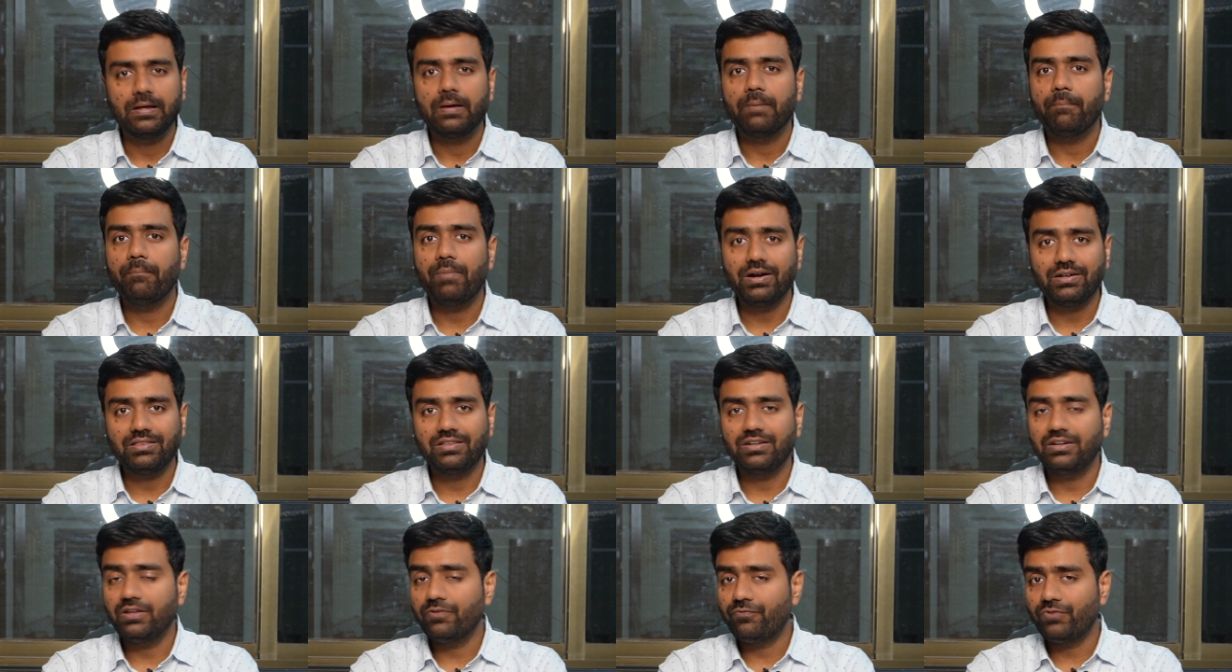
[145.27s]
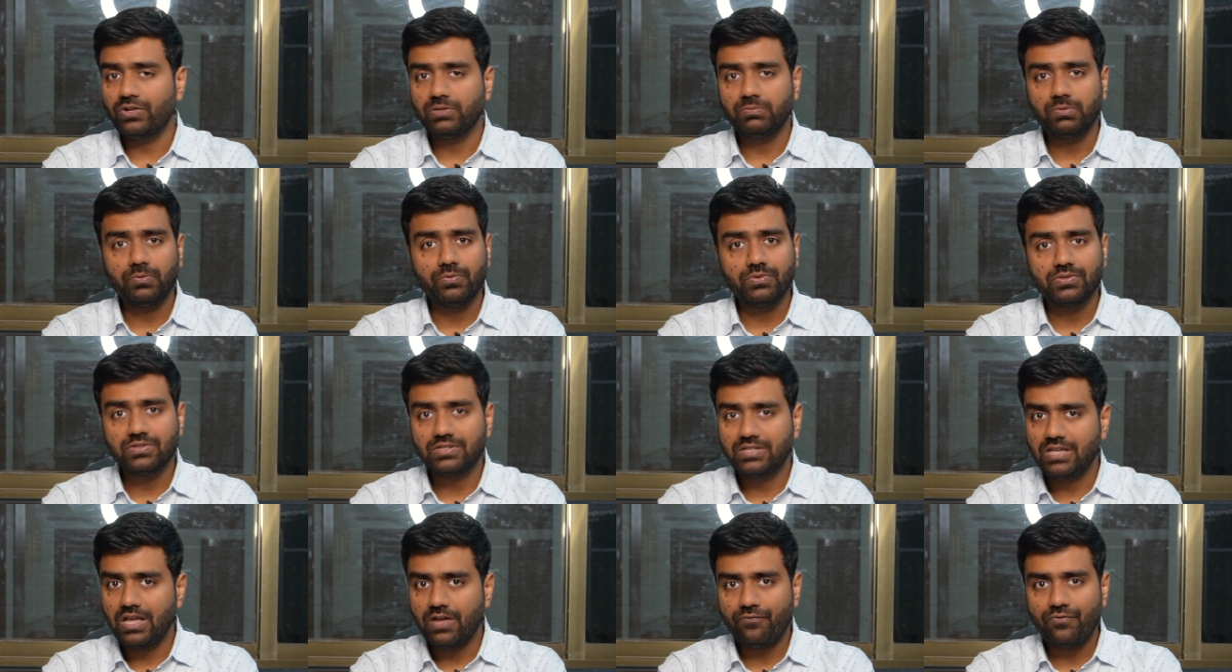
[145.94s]
But the difference between
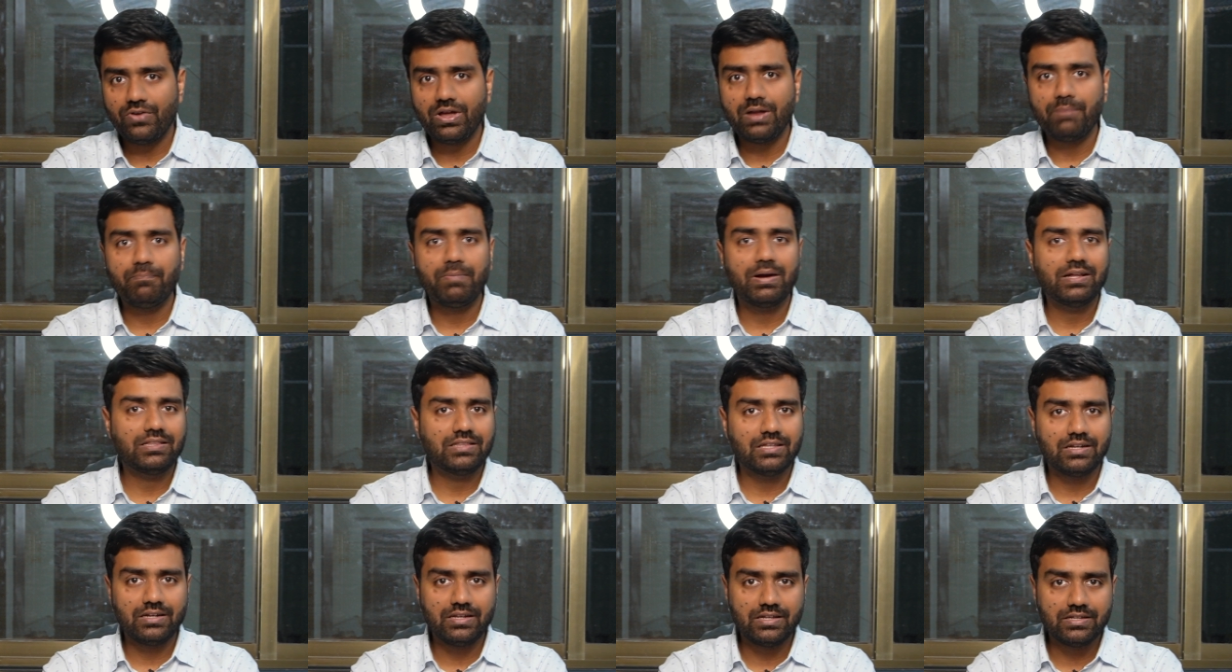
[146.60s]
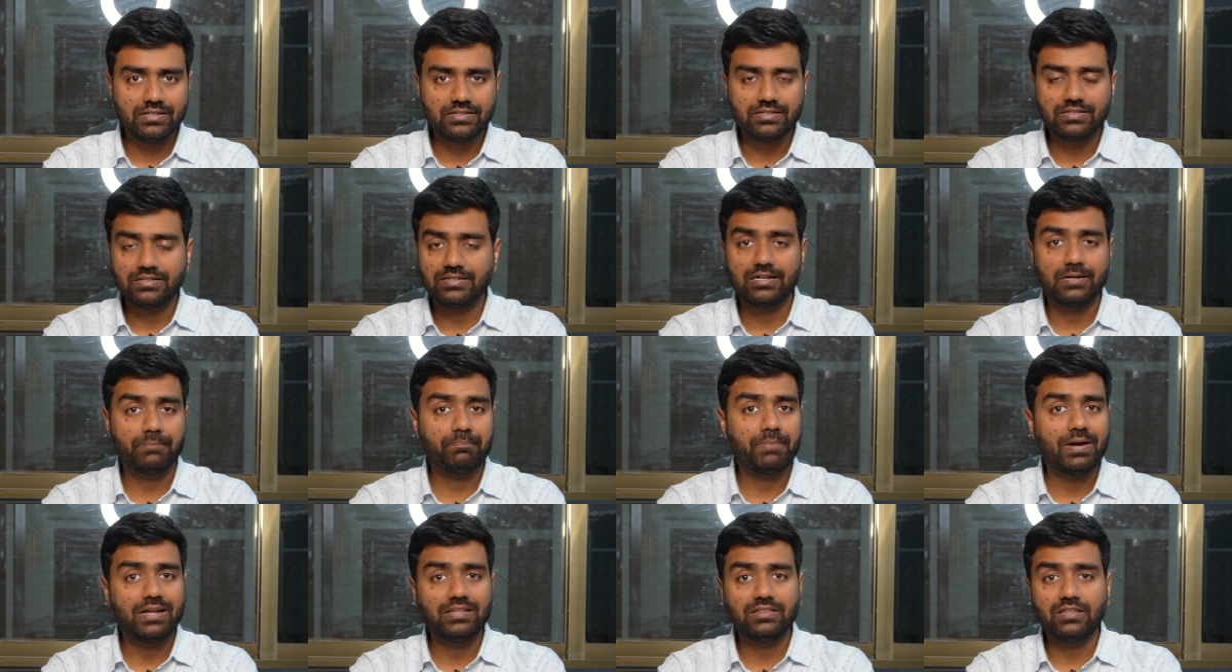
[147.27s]
CFA and Python is
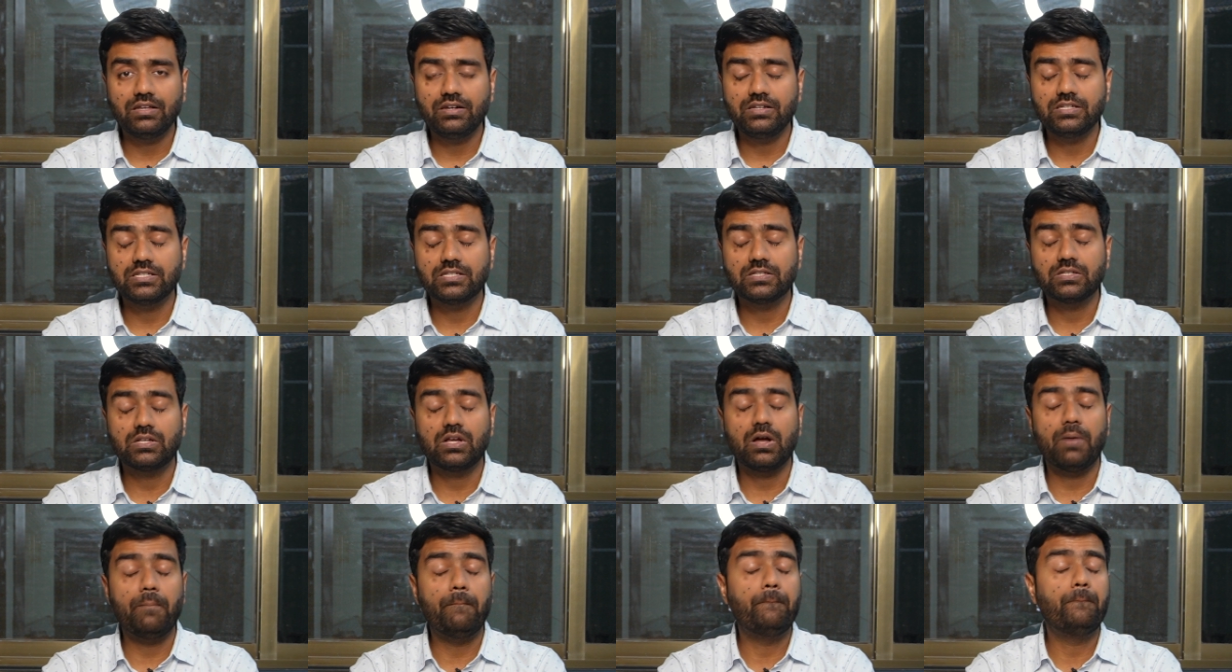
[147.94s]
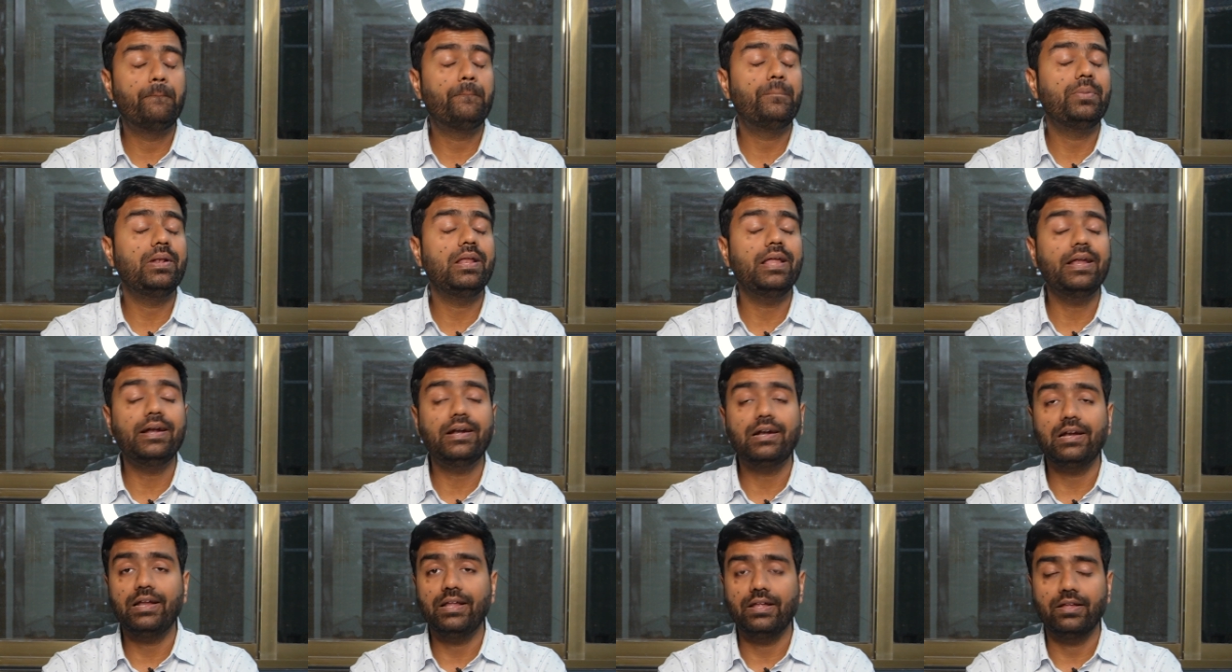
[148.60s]
that Python is
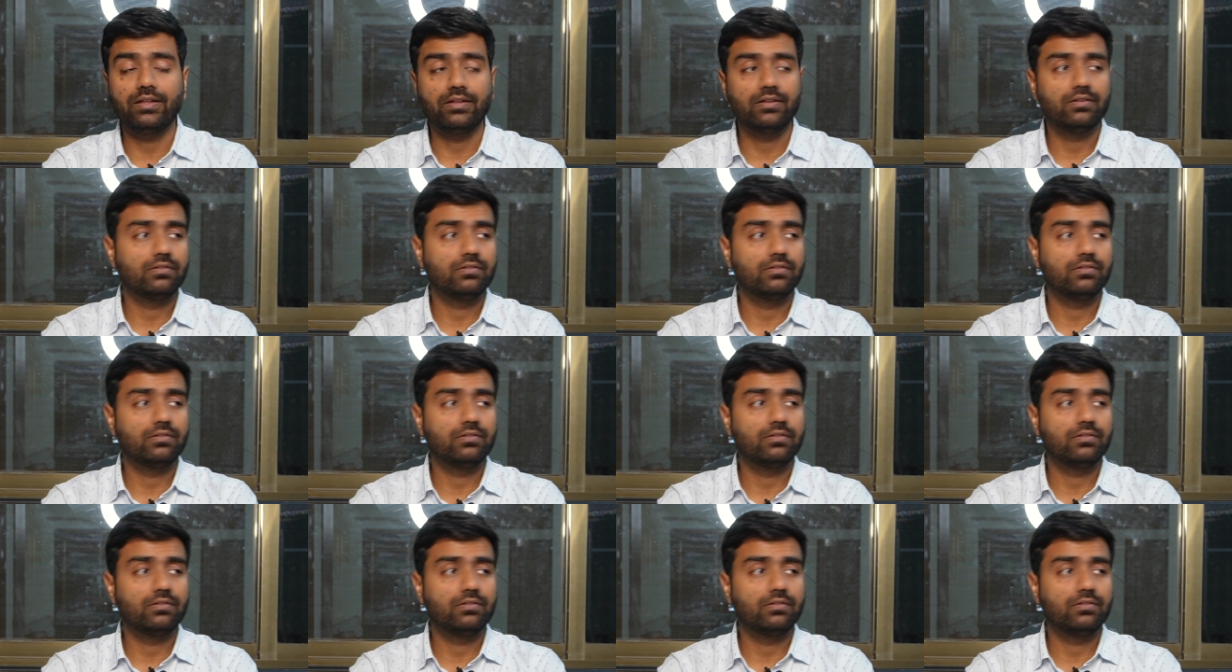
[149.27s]
completely